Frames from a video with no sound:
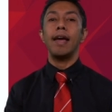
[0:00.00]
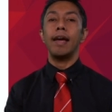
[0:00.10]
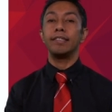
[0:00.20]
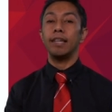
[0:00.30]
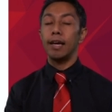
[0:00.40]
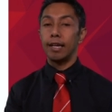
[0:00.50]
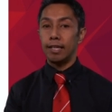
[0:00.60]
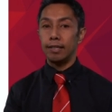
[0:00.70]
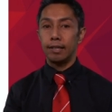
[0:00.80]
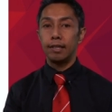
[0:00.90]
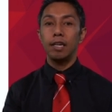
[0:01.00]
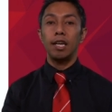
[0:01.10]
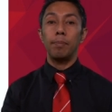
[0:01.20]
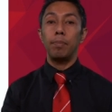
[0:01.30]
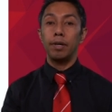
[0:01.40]
as either
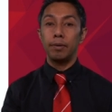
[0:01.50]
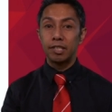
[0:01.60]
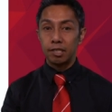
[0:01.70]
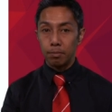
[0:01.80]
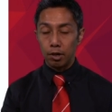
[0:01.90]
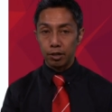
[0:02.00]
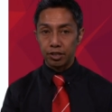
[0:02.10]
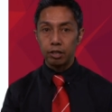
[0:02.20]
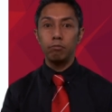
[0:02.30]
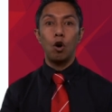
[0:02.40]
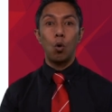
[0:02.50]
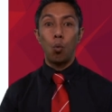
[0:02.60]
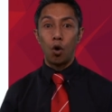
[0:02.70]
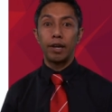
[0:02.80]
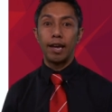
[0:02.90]
epistemology,
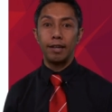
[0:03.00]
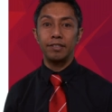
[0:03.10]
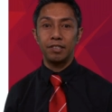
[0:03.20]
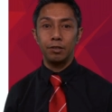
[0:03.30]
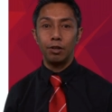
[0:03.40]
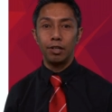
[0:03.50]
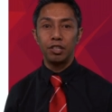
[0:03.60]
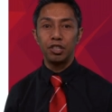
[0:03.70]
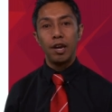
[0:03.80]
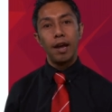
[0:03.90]
what counts as knowledge,